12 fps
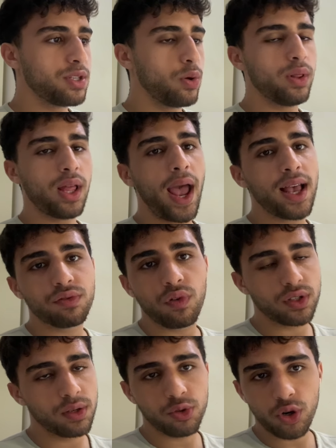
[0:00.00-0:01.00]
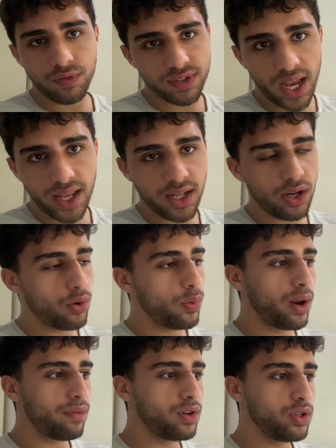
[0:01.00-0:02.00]
it will not ask for some sort of sign-in or
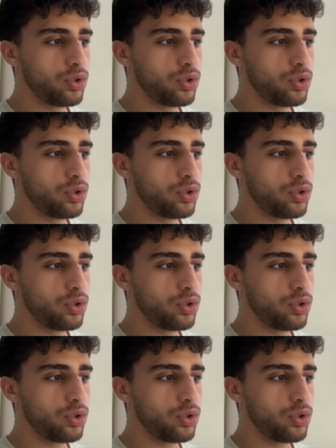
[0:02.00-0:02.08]
whatever,